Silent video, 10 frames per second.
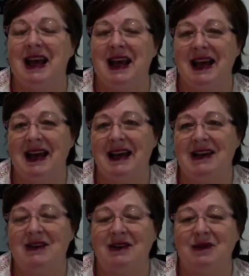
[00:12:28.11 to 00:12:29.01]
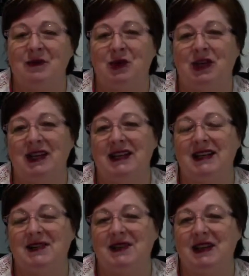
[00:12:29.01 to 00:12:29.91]
how and why
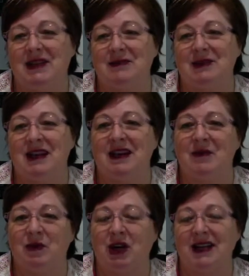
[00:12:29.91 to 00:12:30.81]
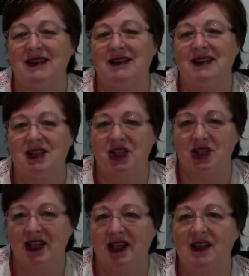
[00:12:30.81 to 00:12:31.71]
they developed and why it's such
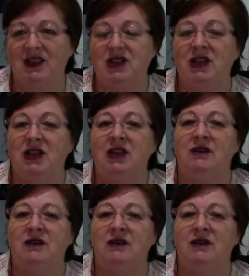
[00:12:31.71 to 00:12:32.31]
a challenge